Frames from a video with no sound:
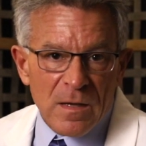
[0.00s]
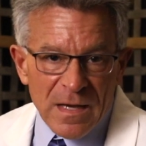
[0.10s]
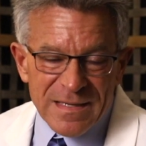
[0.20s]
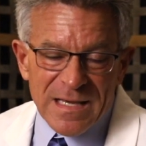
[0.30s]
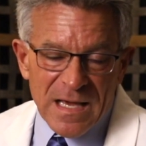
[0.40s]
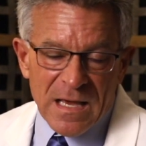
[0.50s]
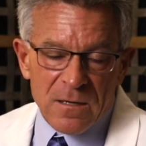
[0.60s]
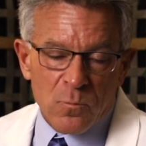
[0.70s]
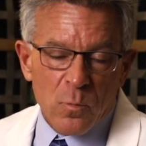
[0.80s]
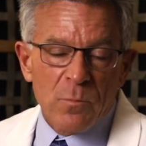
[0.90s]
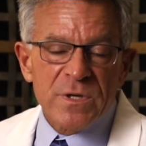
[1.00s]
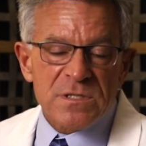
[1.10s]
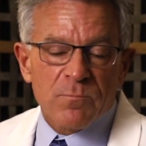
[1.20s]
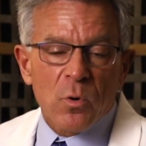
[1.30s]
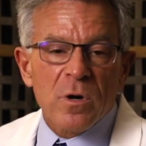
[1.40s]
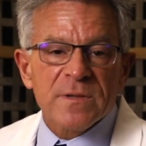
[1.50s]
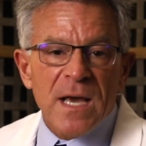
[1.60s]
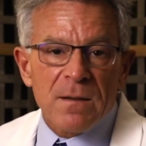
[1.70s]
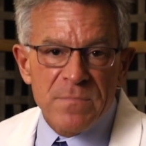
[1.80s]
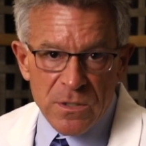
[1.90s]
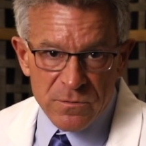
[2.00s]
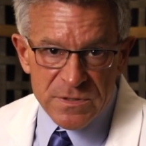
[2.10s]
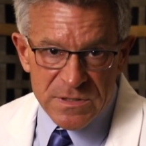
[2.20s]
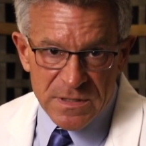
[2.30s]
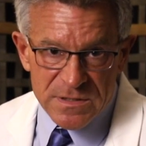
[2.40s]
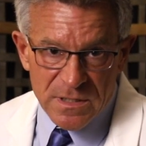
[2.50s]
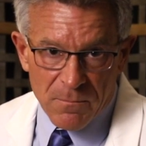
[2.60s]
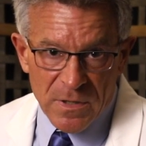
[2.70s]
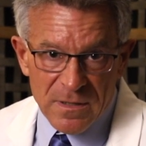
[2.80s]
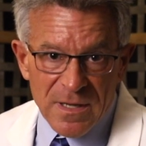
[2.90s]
Again, when we support that immune system,